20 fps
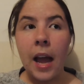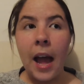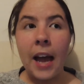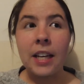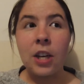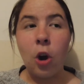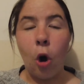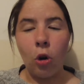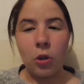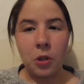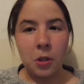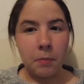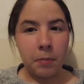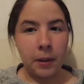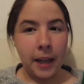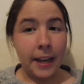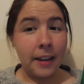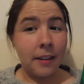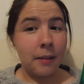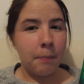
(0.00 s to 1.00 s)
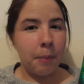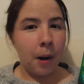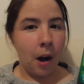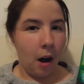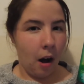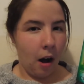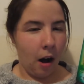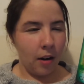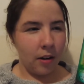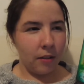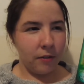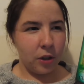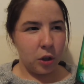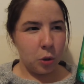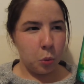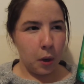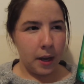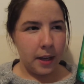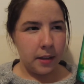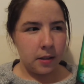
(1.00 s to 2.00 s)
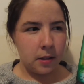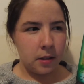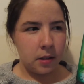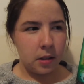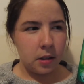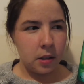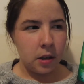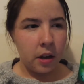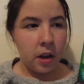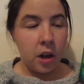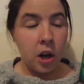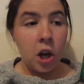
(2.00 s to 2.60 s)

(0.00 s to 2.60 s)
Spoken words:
had contemplated part of the twist.